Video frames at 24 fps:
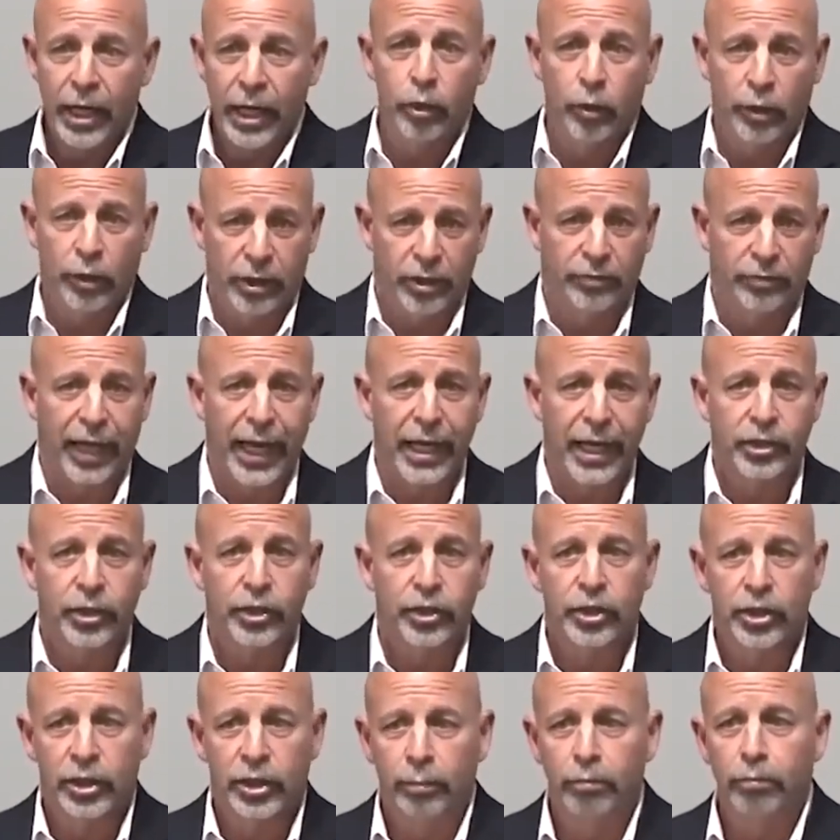and or
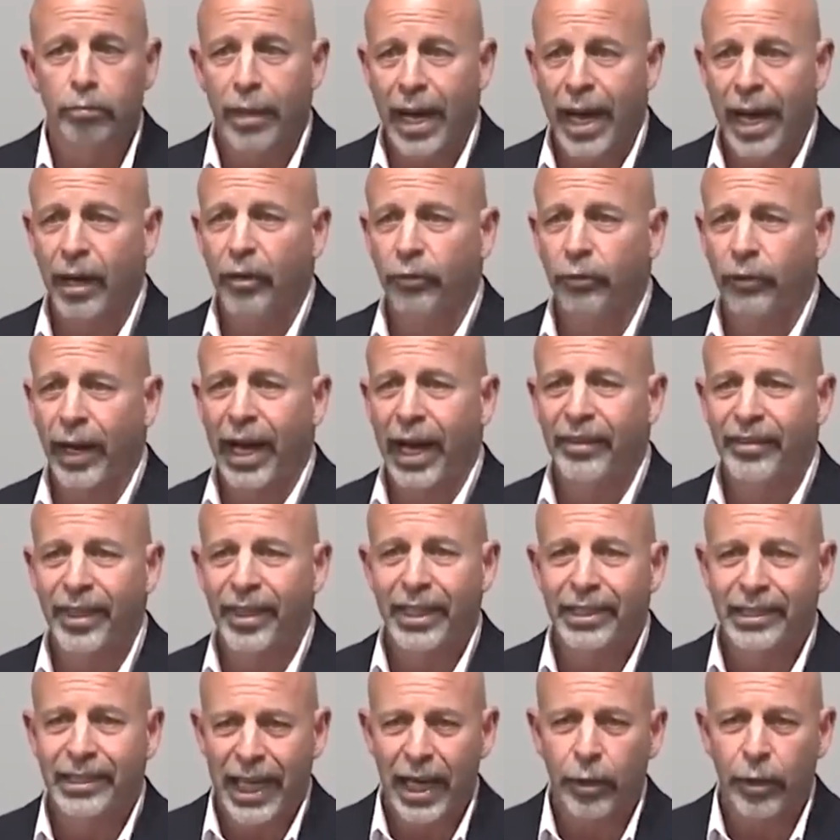devices to modify the
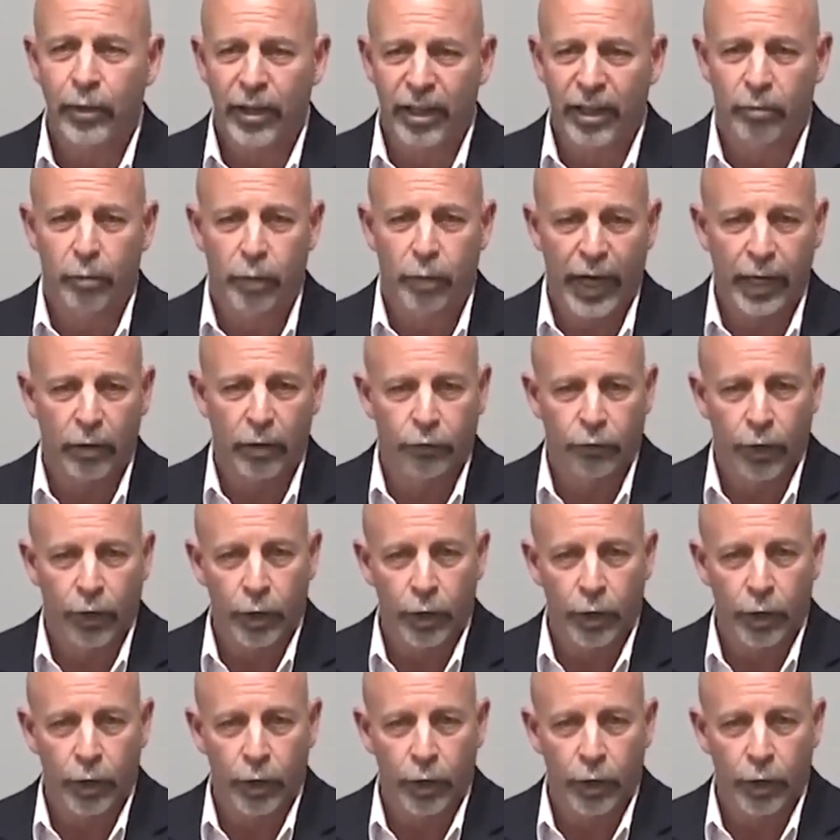integrity of brain